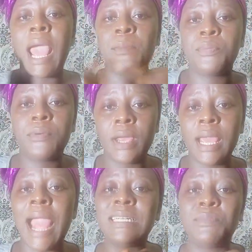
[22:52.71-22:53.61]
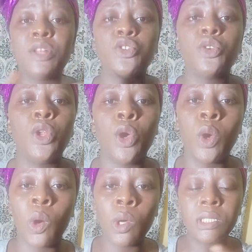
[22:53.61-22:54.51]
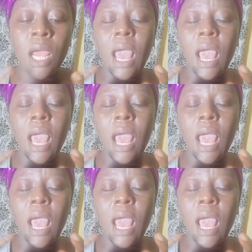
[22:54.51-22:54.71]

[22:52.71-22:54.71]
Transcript: I pray, I depend solely on God,